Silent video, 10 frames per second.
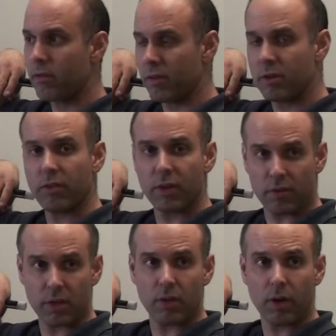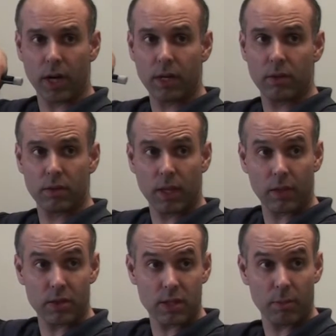50-50, right? They
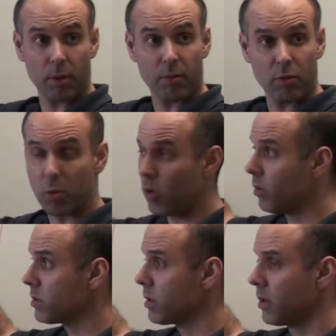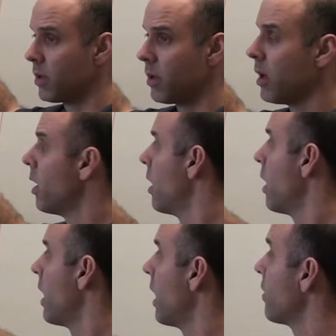have the same number of moles.
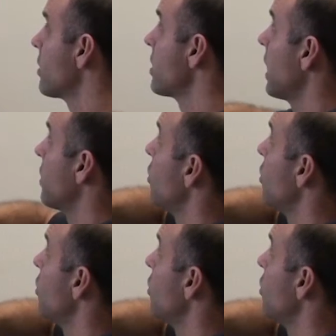This is at